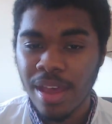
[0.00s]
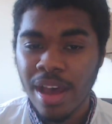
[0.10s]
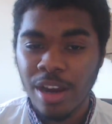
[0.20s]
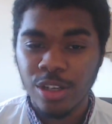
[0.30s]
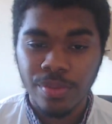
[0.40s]

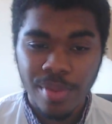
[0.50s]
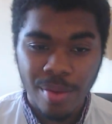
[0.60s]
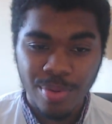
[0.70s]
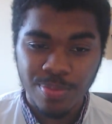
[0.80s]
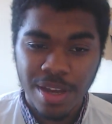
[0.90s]
And just from
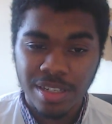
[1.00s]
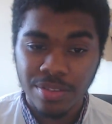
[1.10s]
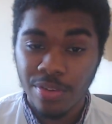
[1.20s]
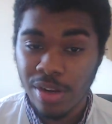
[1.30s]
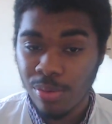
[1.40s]
that
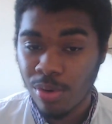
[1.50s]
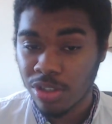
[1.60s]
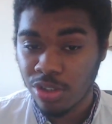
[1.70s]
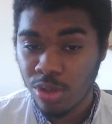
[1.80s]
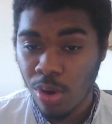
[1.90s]
perspective, I really want
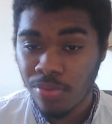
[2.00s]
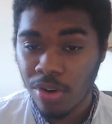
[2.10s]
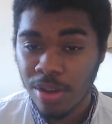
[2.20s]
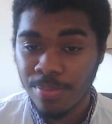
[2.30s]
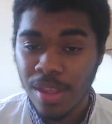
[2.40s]
us to go
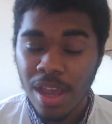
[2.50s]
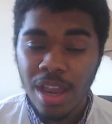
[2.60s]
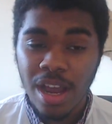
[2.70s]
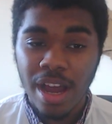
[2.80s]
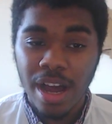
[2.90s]
for him,
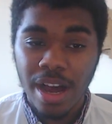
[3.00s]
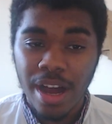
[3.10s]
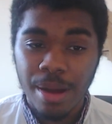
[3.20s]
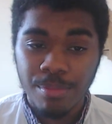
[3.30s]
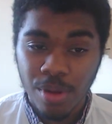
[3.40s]

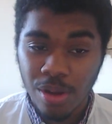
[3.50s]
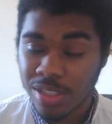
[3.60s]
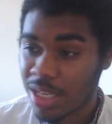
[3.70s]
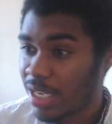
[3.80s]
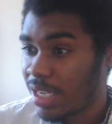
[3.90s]

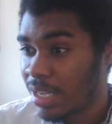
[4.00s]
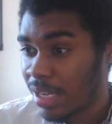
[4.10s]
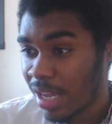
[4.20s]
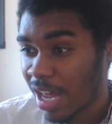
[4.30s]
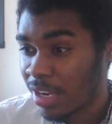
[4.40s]
because he
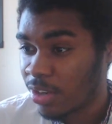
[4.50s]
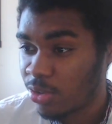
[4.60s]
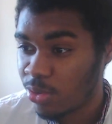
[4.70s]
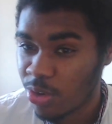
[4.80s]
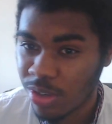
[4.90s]
can
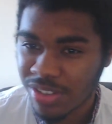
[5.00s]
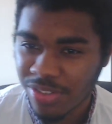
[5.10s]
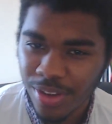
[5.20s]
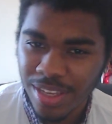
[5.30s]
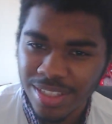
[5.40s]
do good
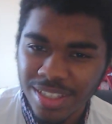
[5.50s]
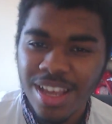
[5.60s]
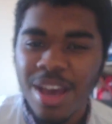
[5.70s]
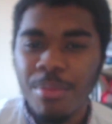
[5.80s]
things.